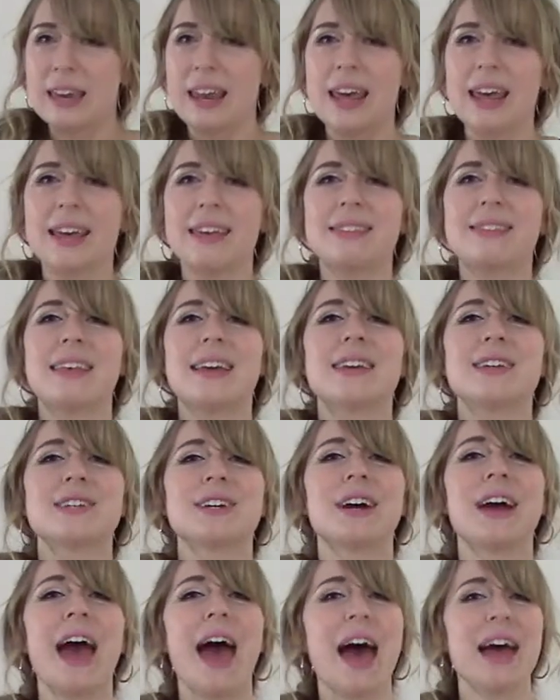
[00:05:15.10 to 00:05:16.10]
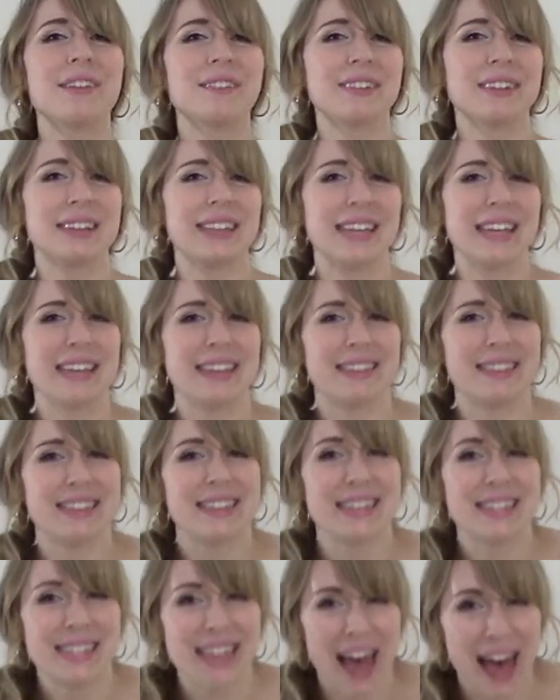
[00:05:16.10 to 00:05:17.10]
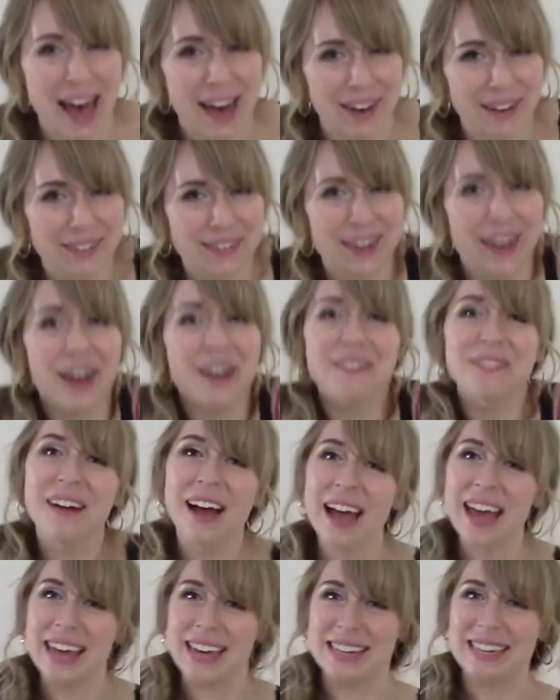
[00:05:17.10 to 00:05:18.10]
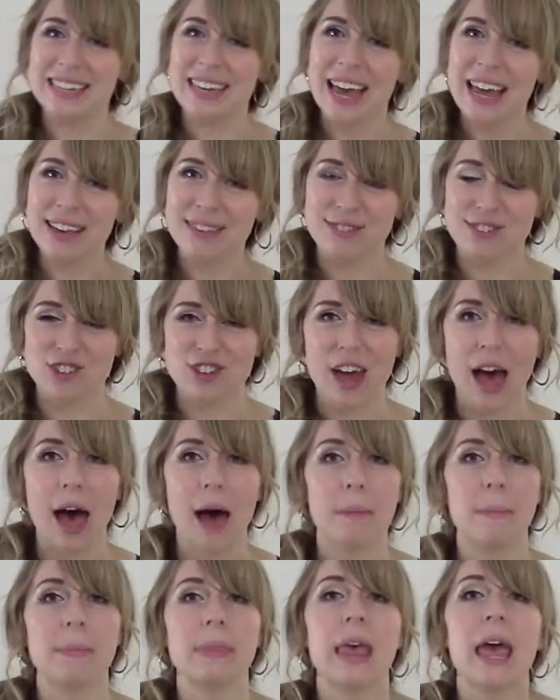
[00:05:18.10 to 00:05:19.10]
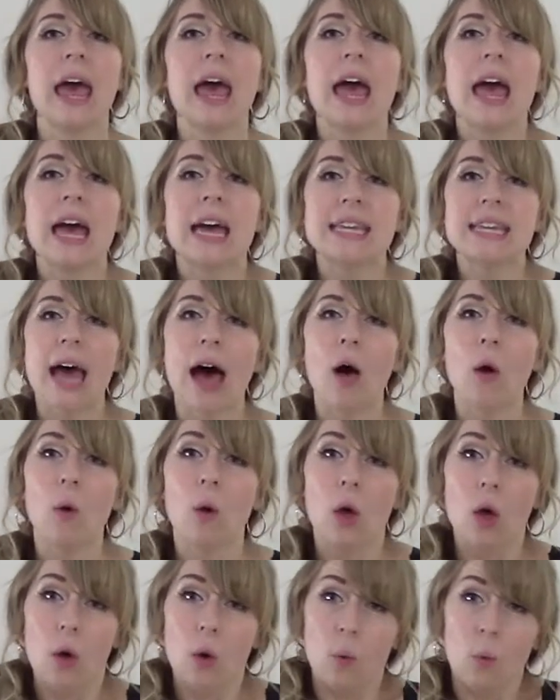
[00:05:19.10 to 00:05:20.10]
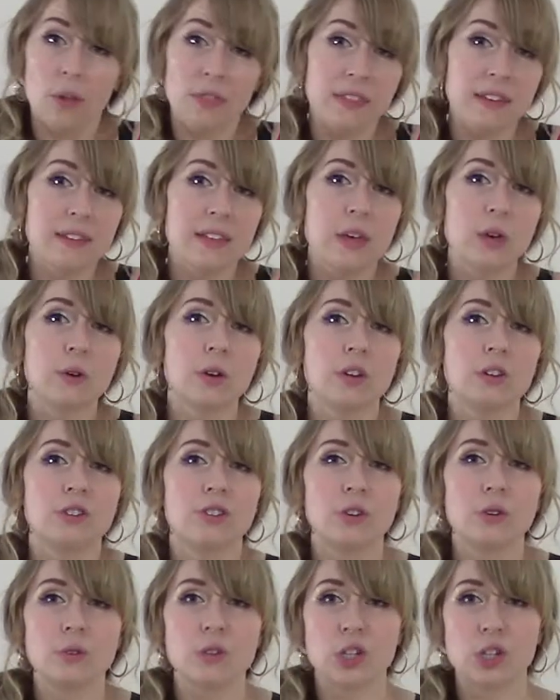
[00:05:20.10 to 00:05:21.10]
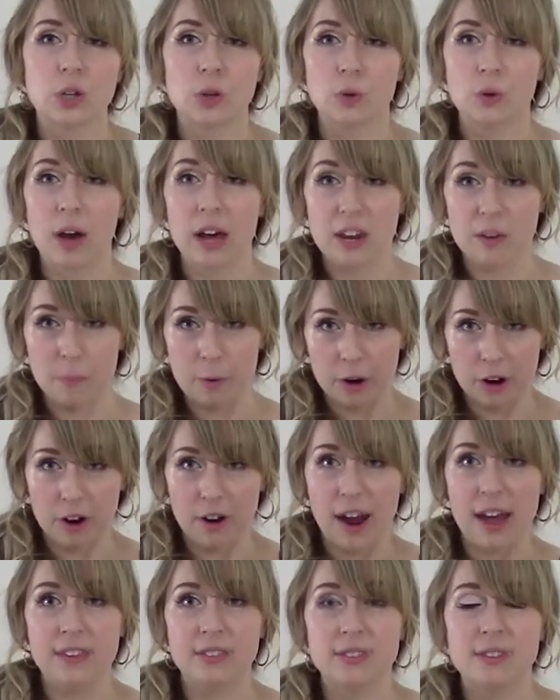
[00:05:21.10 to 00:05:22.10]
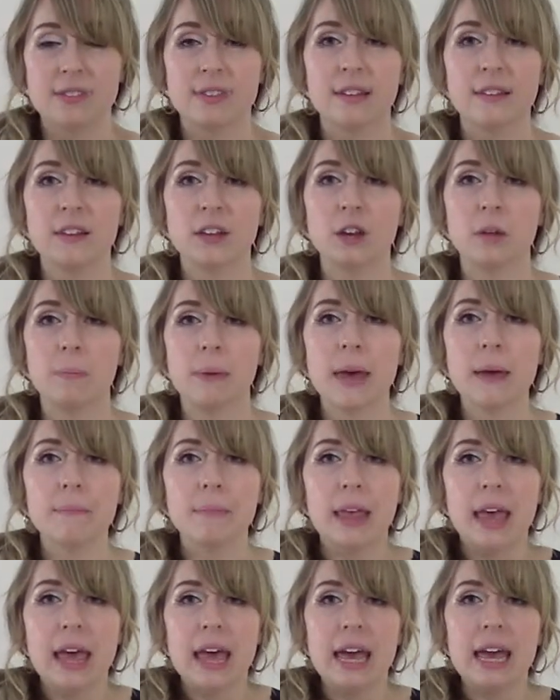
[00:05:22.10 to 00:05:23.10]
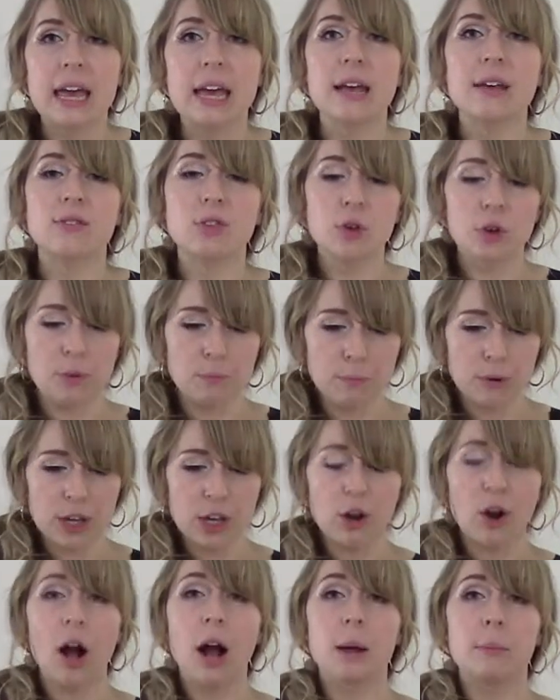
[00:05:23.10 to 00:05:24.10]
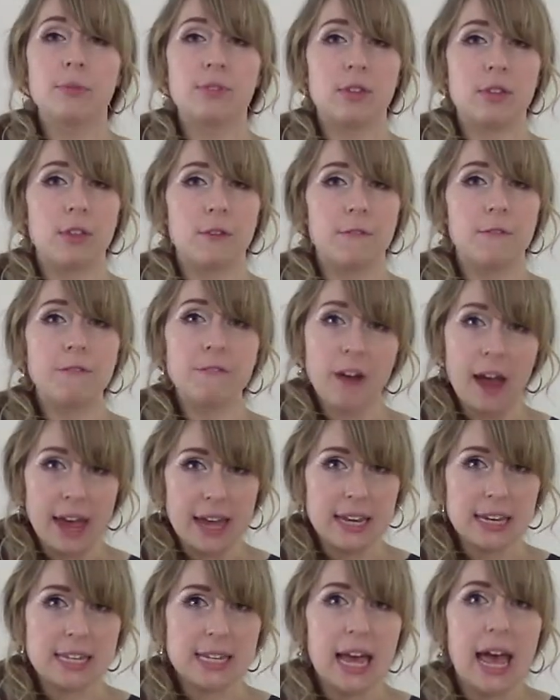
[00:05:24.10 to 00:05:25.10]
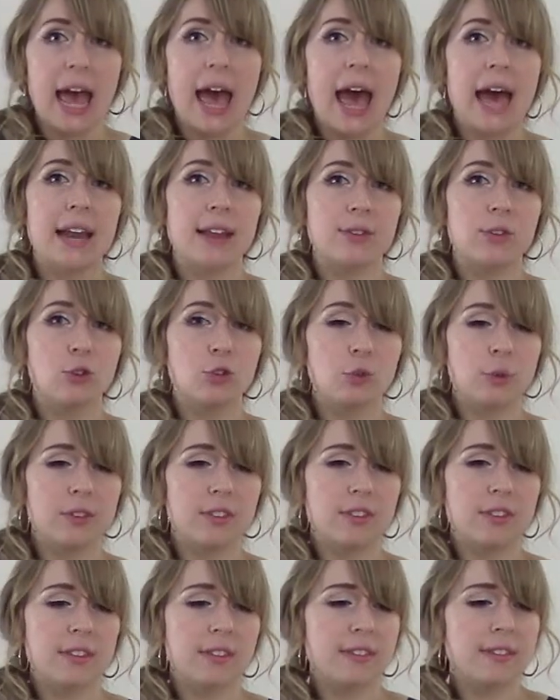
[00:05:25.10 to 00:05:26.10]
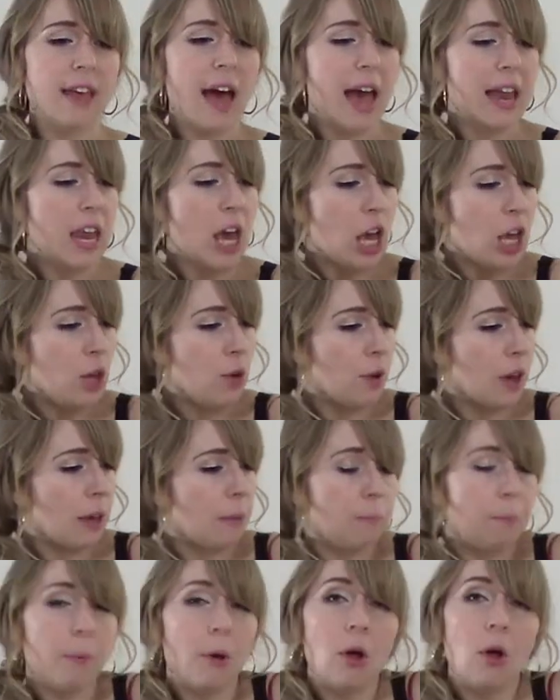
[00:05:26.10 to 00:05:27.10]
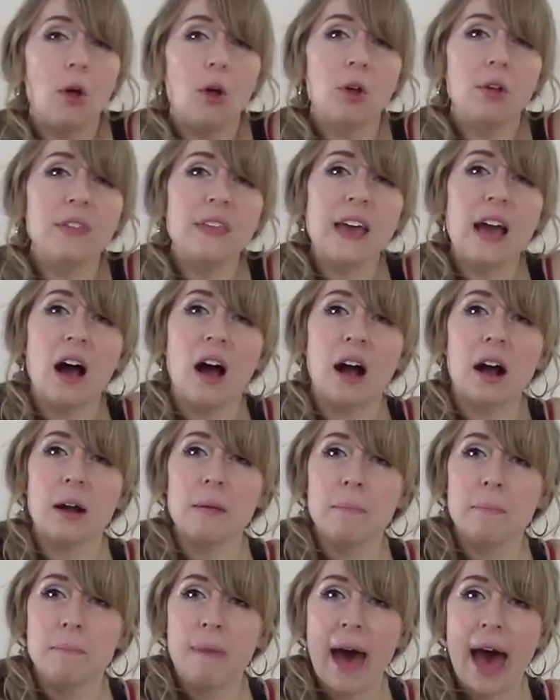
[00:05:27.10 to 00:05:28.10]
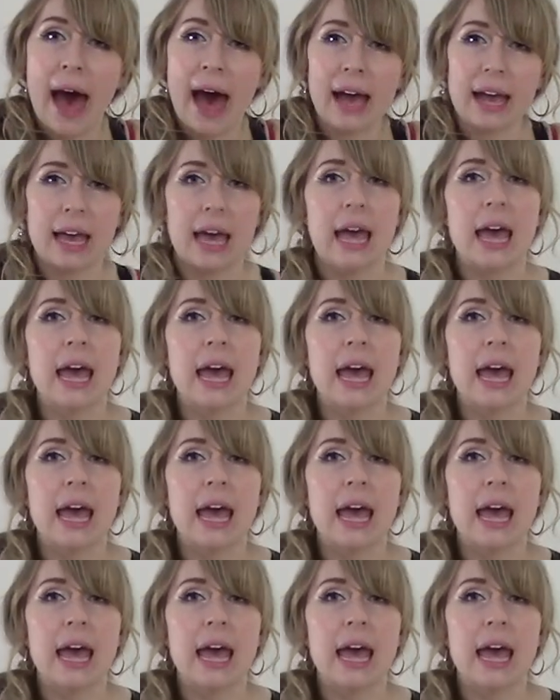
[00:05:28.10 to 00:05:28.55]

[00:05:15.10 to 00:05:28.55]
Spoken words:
inhale, center, and release down. All right, nice job. Now, one thing that you can do to kind of progress this a little bit is you can bring your arms to the front, and as you twist to the side, you can pull the arm back.